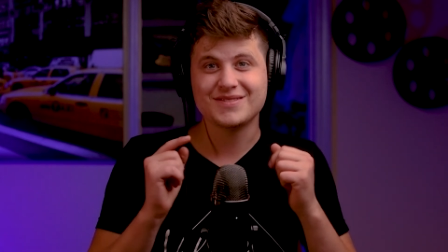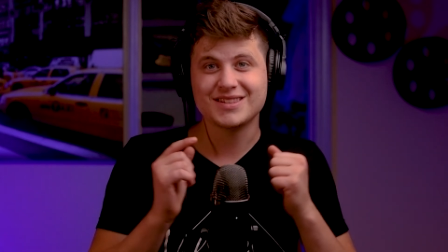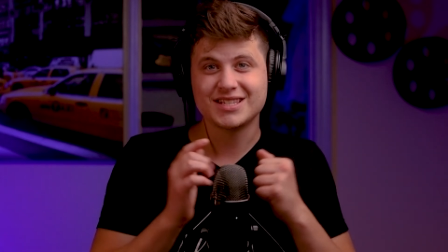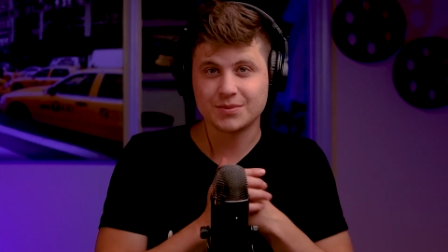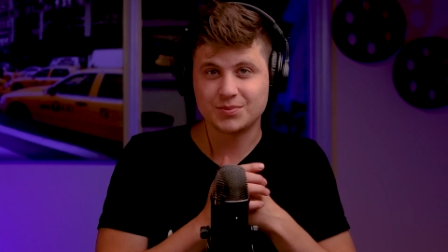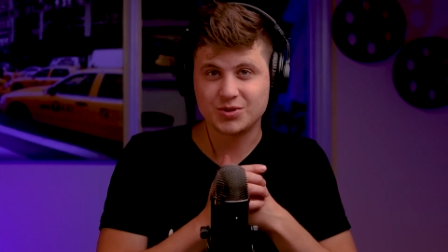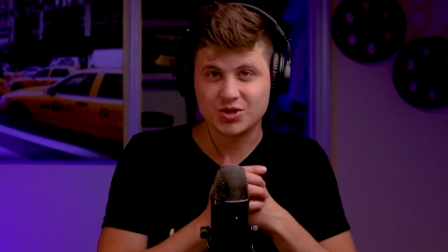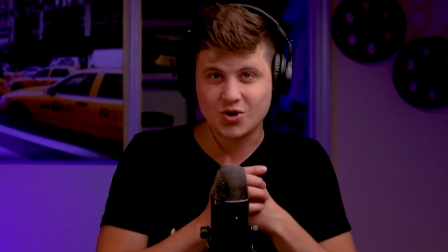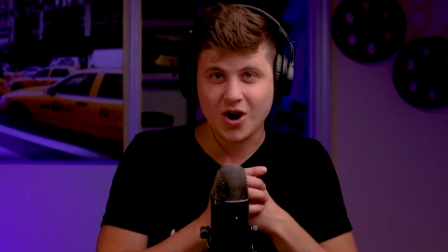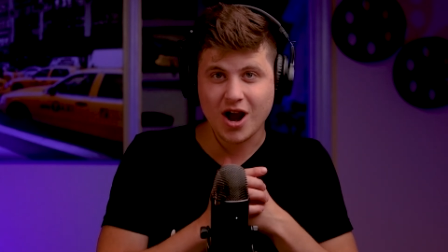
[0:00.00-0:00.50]

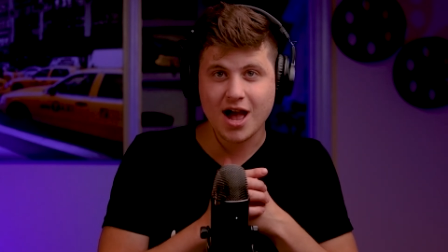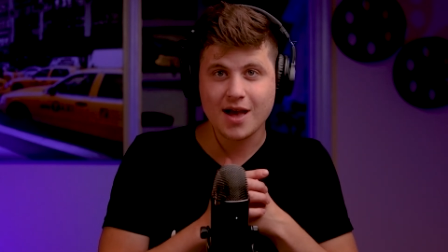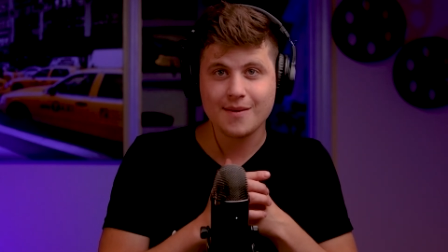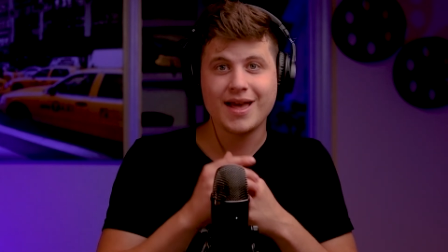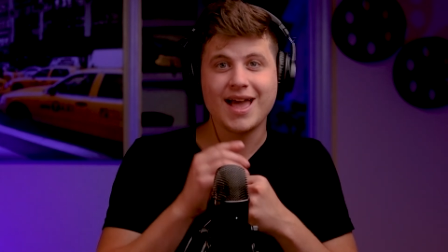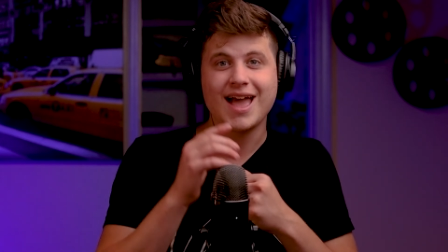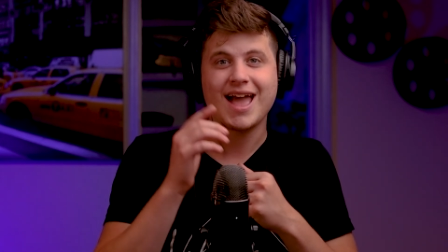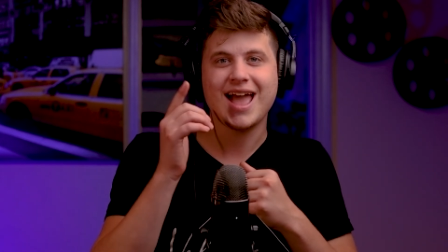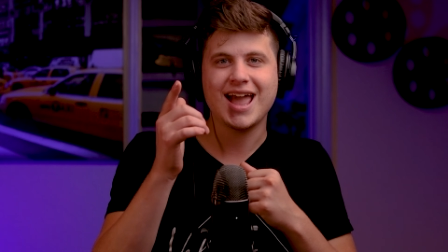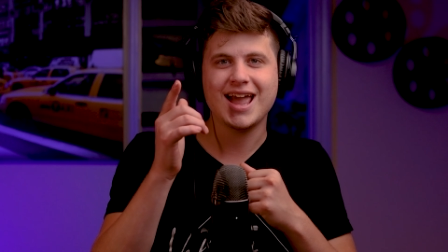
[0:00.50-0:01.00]

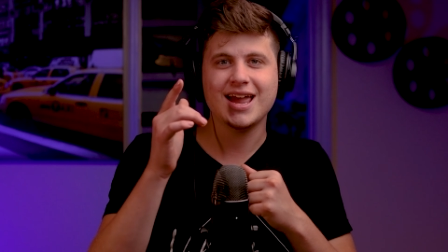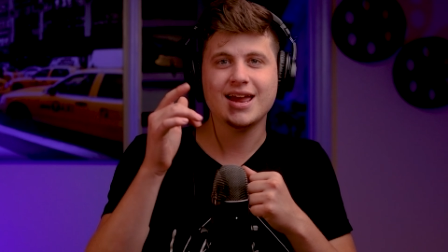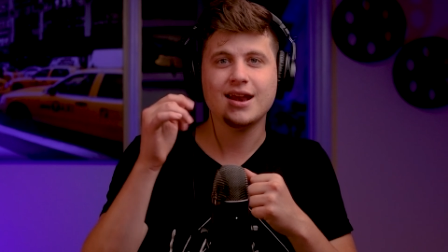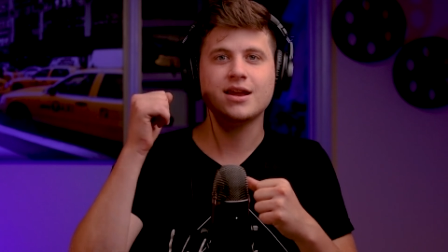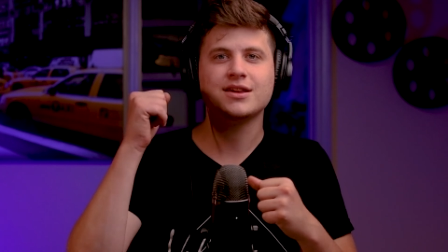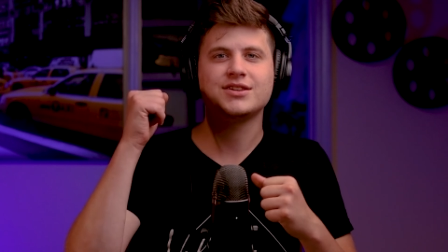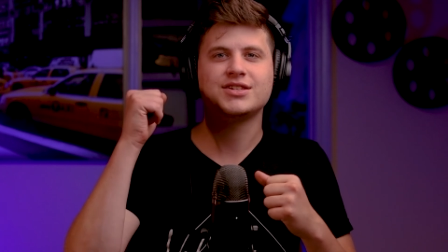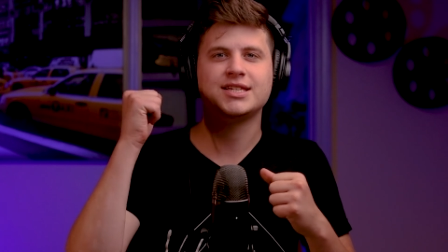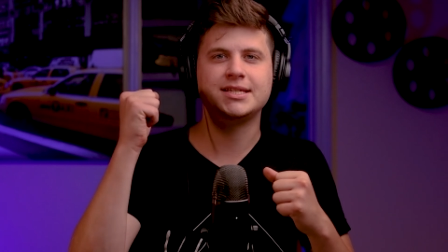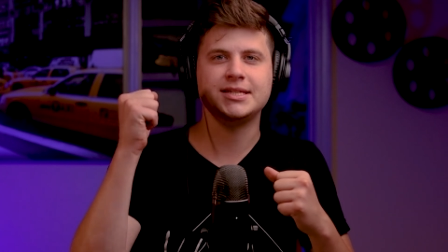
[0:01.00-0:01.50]
subscribe,
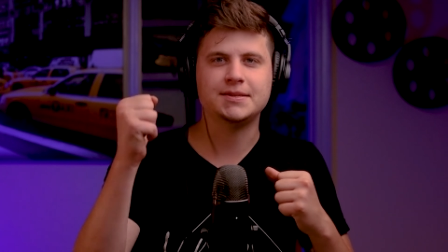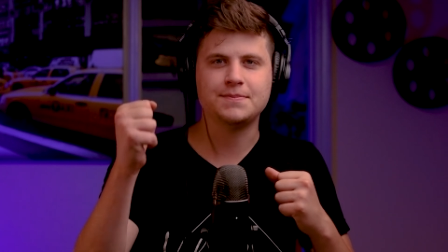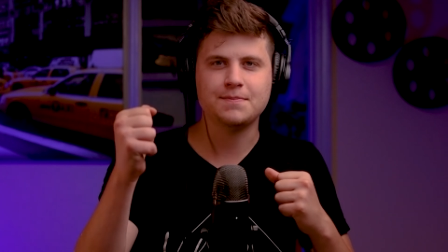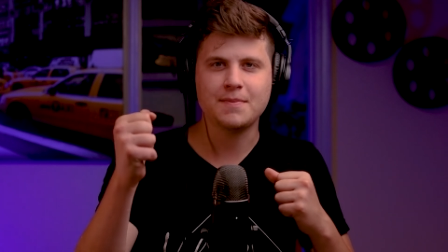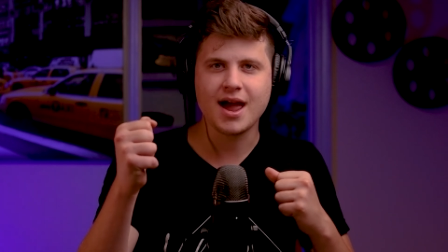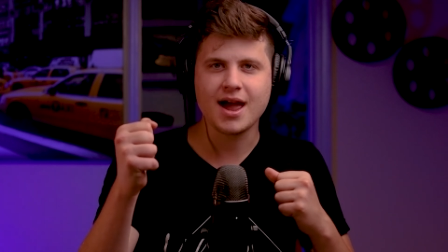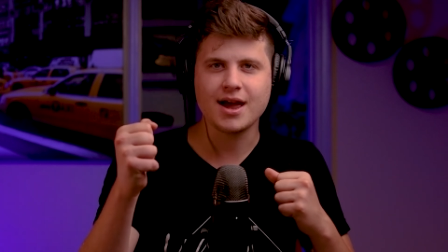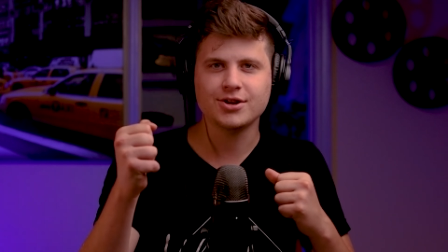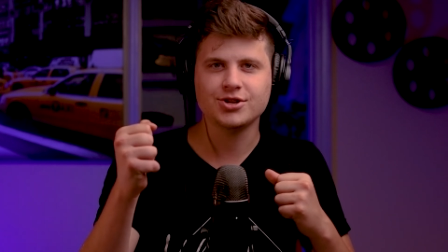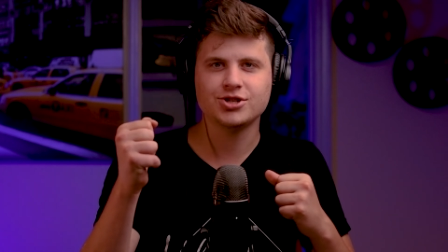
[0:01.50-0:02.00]
and
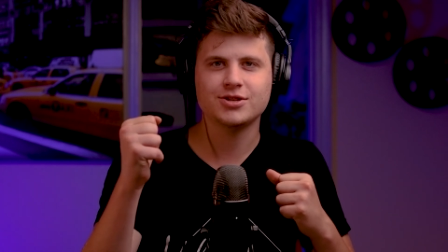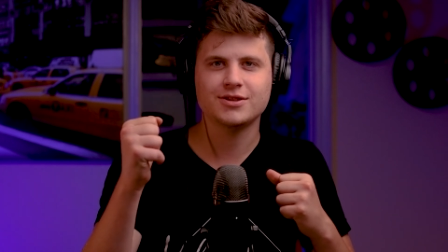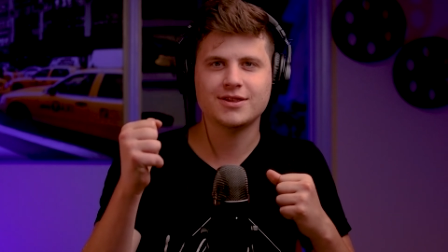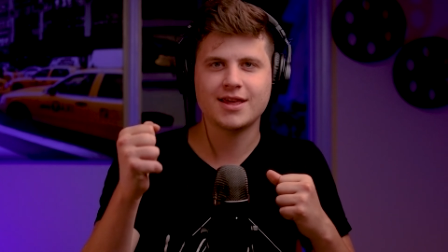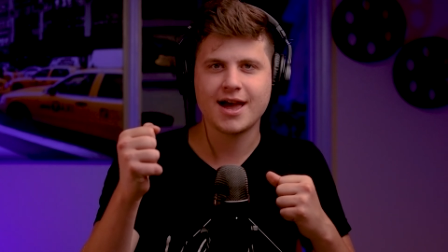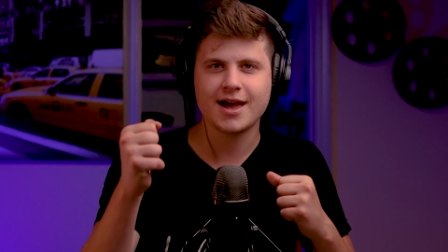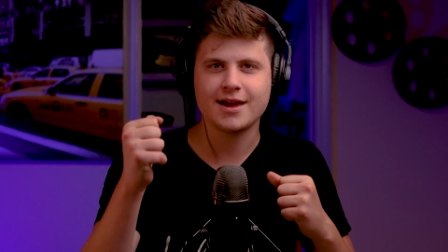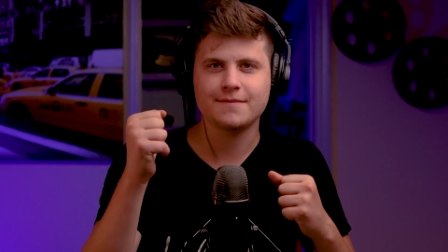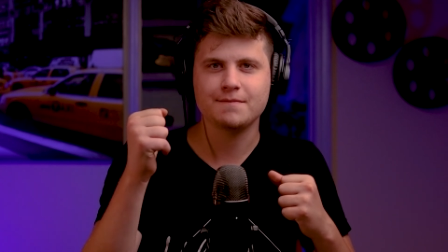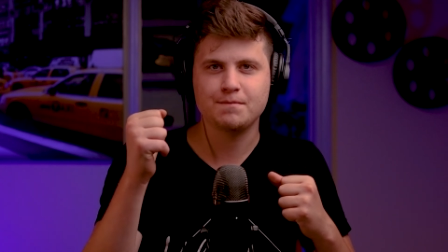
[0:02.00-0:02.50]
smash
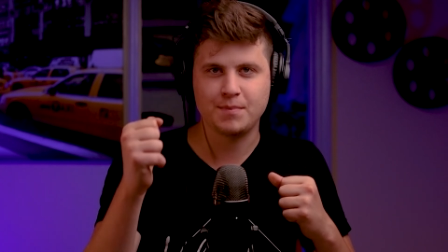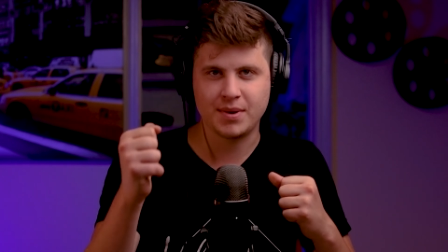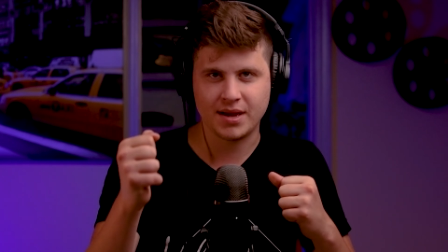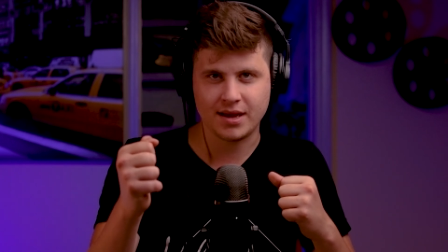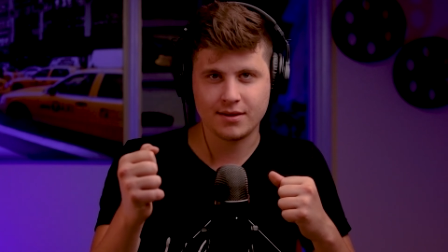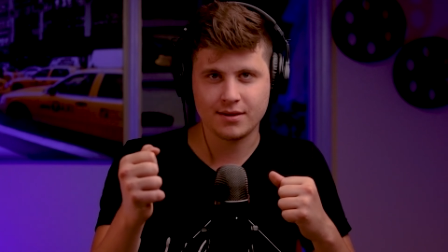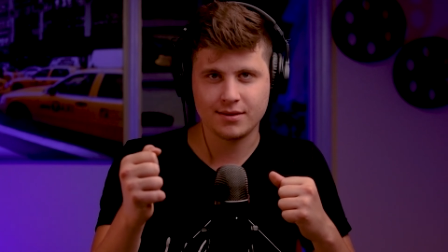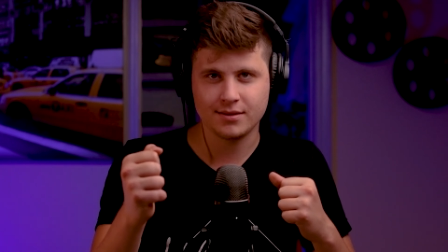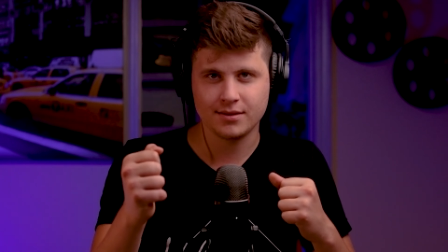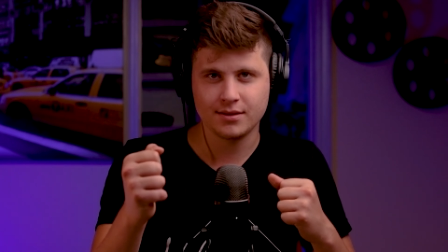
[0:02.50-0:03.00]
that
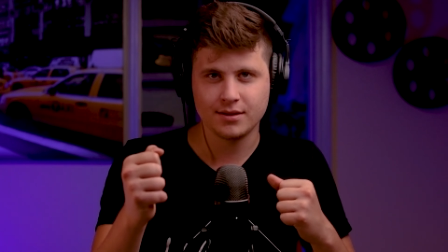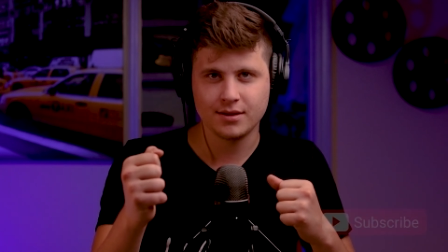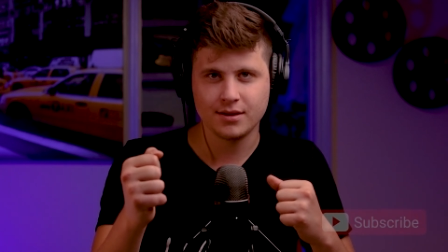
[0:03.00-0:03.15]
bell.